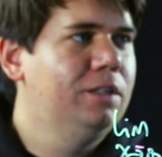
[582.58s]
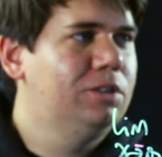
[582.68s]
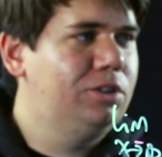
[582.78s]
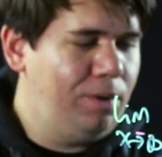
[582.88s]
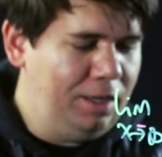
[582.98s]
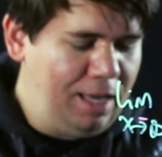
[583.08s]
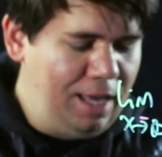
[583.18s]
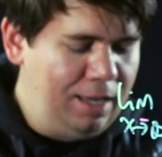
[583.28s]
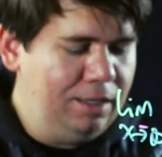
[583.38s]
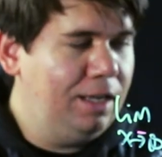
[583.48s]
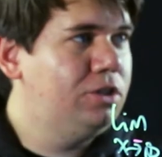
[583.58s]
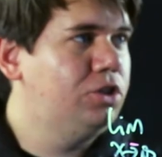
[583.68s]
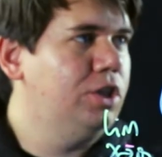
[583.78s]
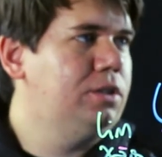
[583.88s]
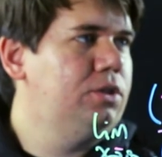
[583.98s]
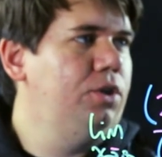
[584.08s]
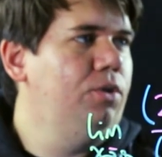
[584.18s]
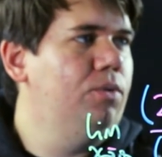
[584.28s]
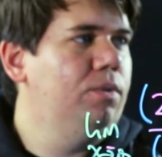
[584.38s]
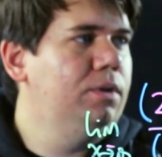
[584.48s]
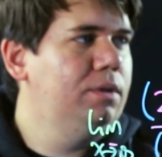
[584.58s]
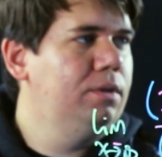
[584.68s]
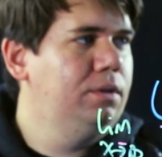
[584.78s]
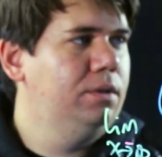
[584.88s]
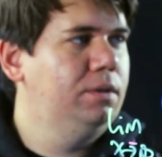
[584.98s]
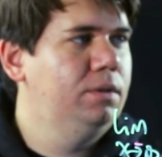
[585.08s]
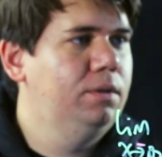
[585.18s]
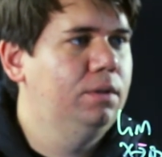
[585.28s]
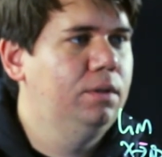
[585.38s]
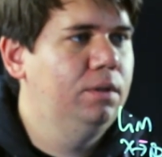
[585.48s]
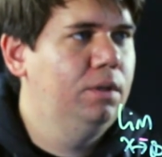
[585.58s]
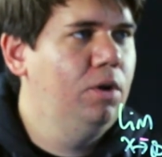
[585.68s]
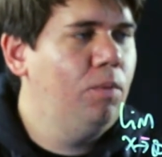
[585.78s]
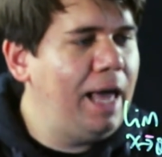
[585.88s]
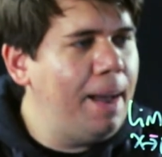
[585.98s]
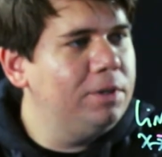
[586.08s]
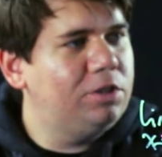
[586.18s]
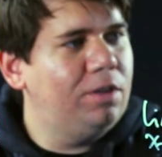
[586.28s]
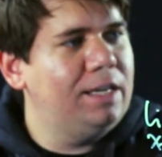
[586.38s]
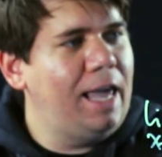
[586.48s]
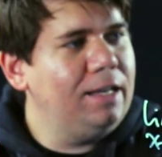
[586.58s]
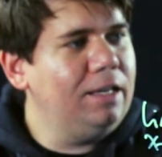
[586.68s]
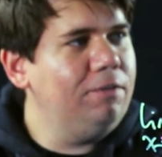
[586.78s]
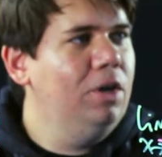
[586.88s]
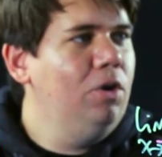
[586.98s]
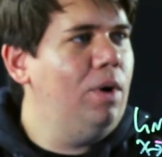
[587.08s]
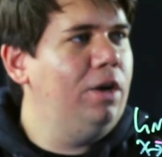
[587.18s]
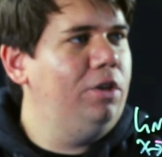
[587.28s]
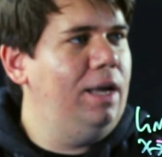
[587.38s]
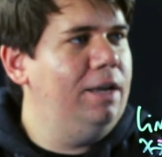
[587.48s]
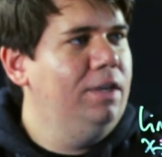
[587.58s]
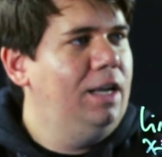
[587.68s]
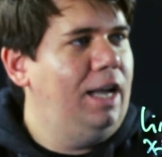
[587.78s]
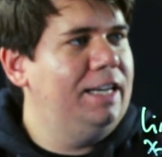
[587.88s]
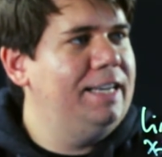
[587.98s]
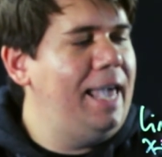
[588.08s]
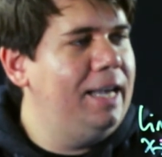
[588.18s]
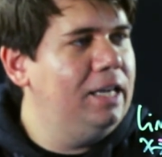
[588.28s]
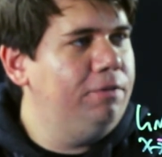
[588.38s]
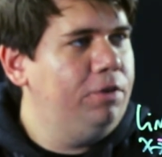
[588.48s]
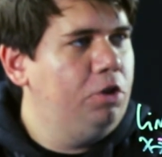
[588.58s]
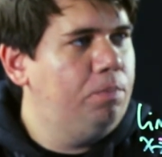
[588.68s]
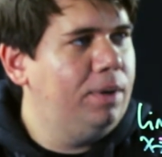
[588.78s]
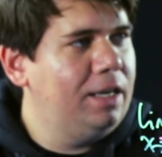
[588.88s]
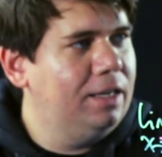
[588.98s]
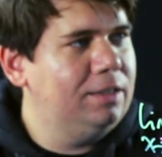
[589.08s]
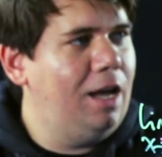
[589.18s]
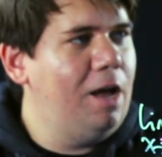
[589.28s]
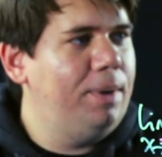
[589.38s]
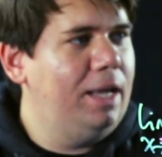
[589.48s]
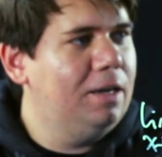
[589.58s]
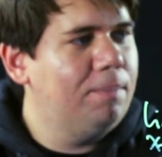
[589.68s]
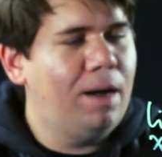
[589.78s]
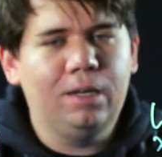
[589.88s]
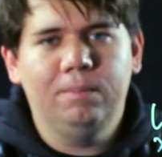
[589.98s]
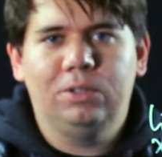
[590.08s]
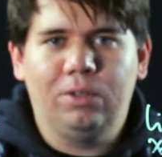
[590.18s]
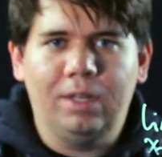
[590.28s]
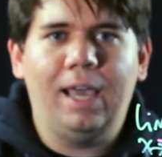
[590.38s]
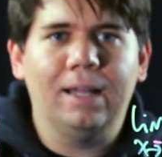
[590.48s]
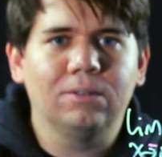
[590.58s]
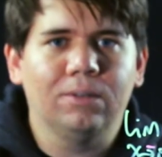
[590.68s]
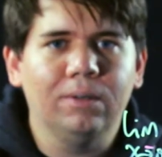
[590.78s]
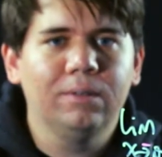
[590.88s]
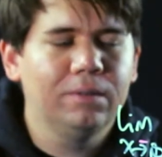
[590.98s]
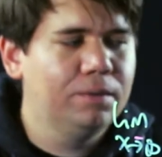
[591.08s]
So again, it's just 2. What happens to the negative? Well, you have like a negative, you plug in on top and on bottom, so they cancel.